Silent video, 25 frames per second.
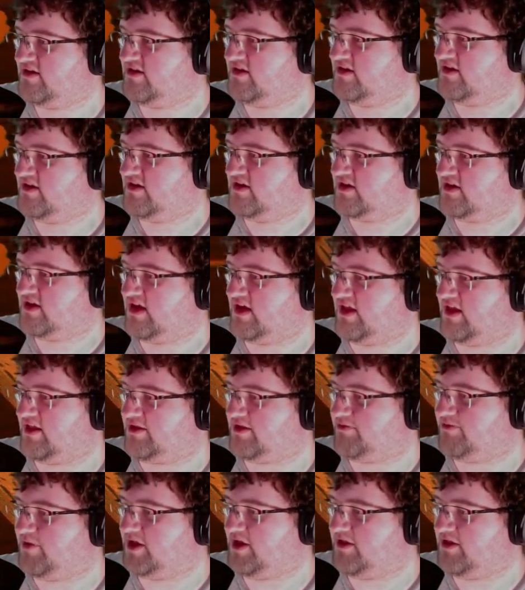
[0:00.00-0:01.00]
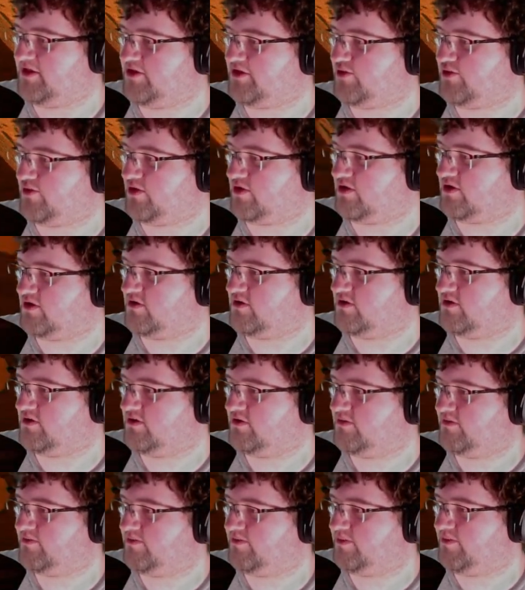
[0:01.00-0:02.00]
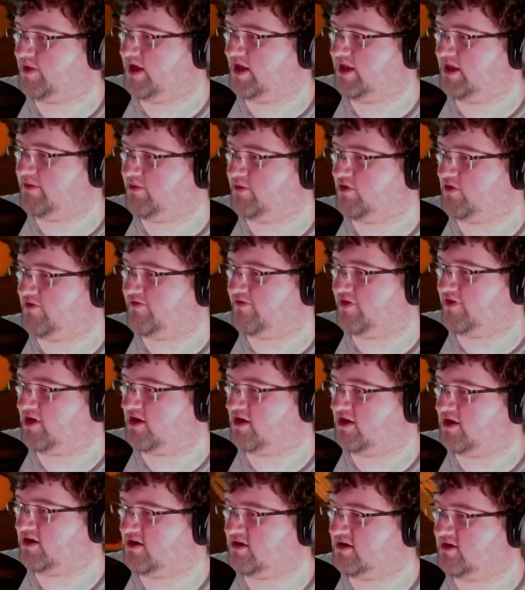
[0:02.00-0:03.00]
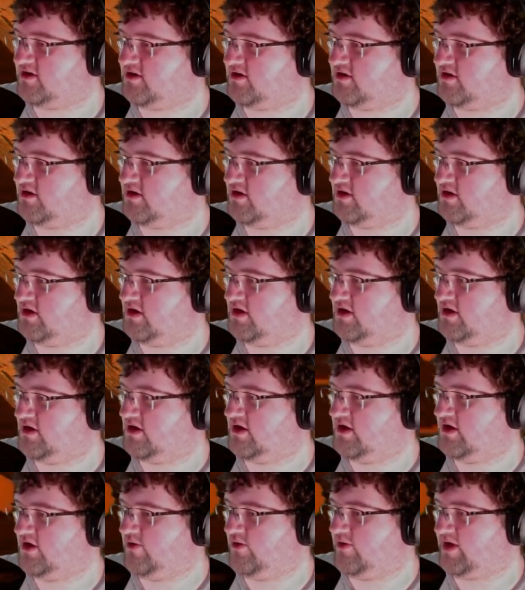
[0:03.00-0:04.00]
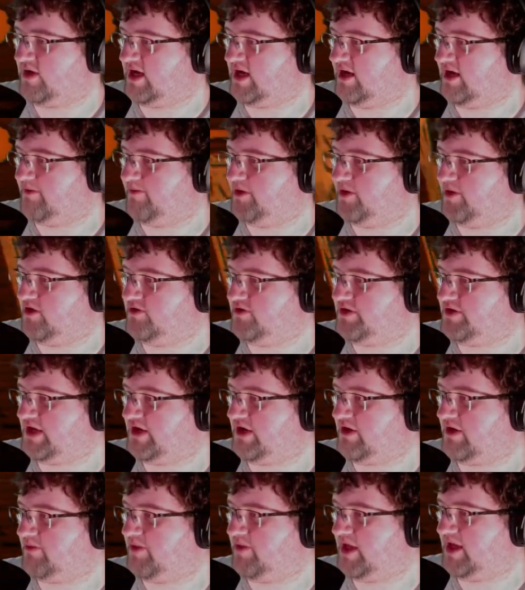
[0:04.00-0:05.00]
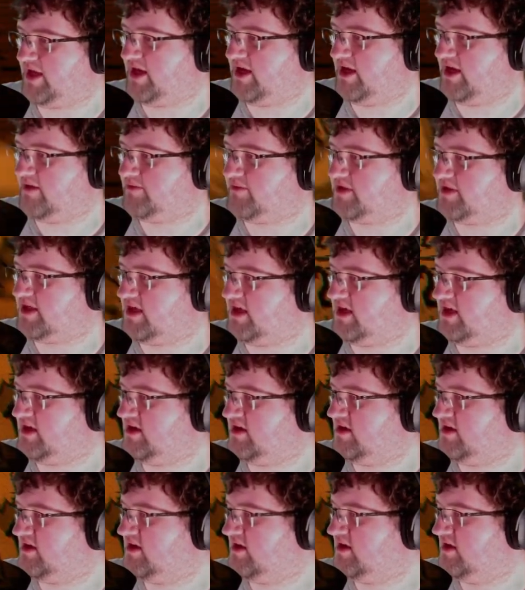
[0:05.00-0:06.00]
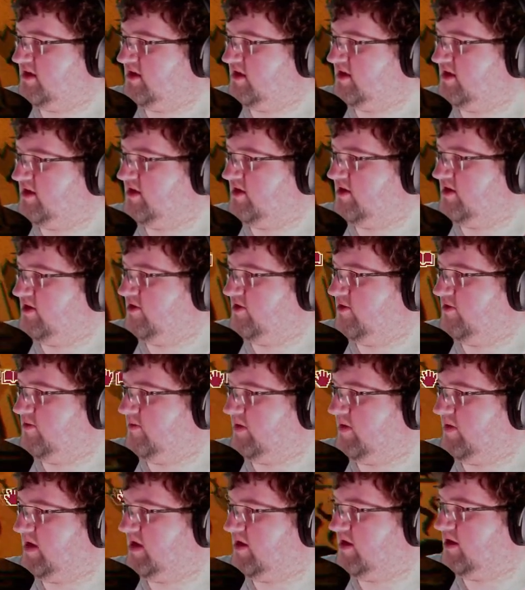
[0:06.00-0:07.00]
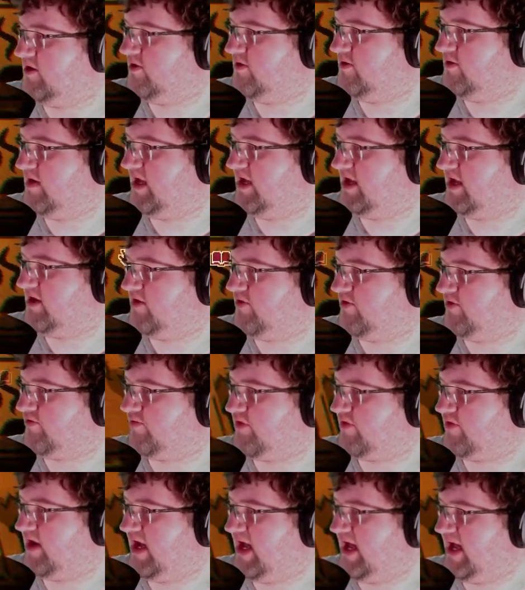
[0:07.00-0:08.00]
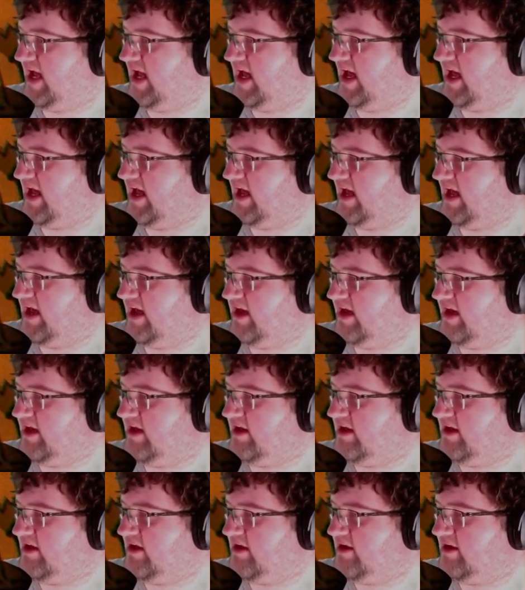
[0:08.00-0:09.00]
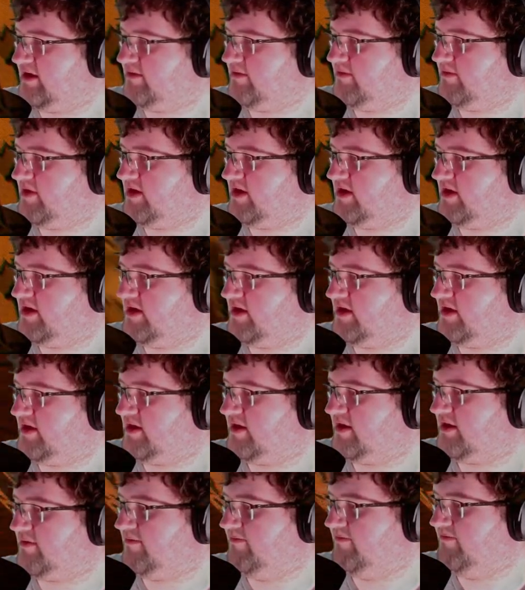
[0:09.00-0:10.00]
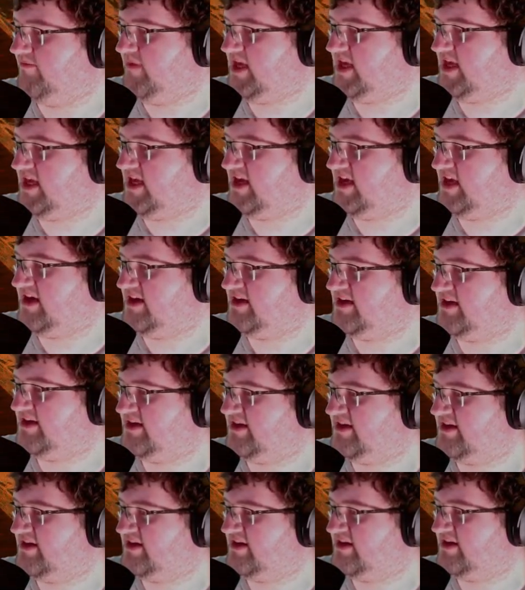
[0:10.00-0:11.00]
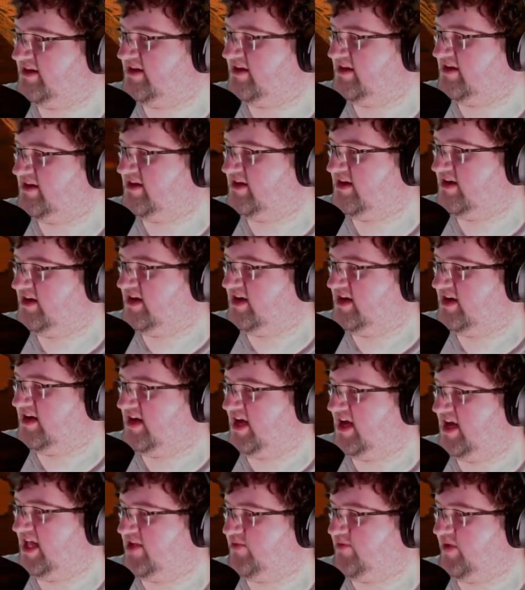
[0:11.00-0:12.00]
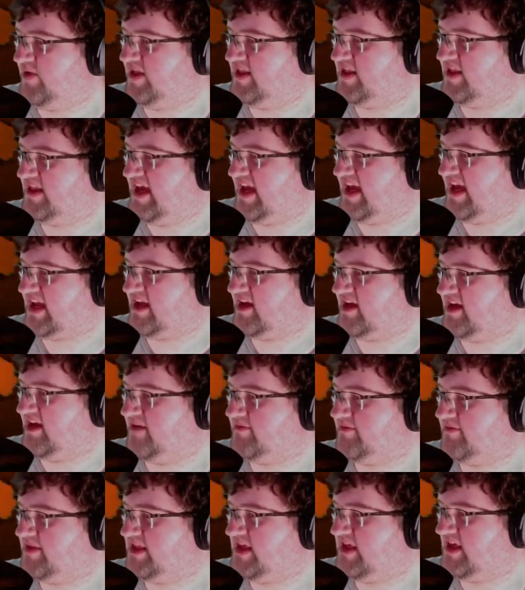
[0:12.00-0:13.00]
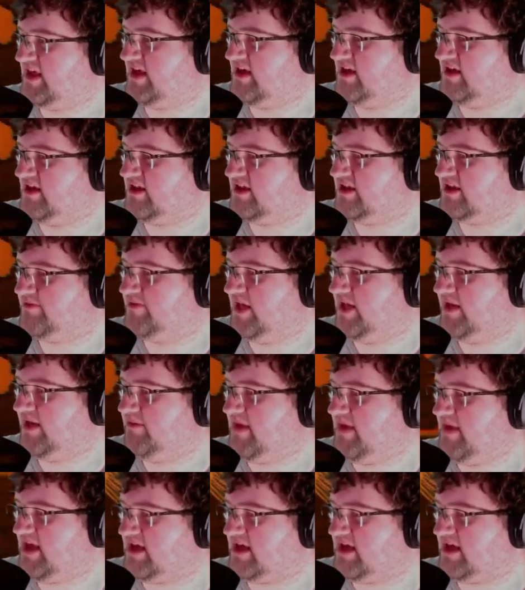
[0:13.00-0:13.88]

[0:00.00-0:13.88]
Okay, let's play the squirrel. Play the bullfrog. We got a bones, so now I can play Kamsky. We go and grab me. And we sack Kamsky to play me.